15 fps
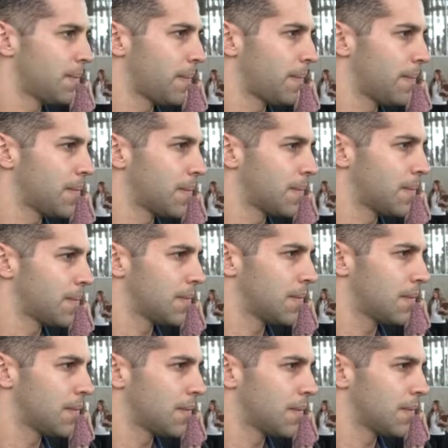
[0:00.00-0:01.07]

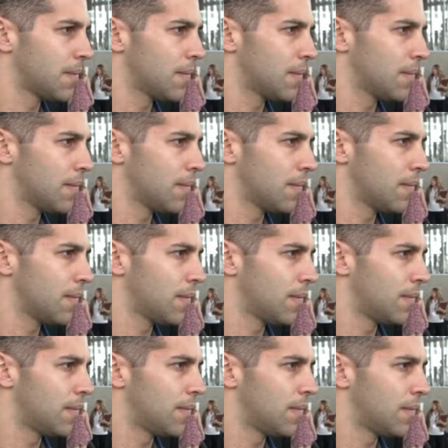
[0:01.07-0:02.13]

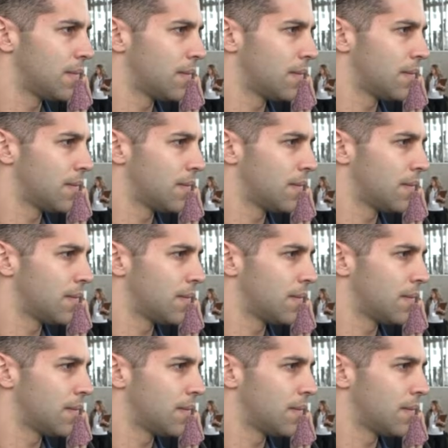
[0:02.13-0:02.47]
(silent)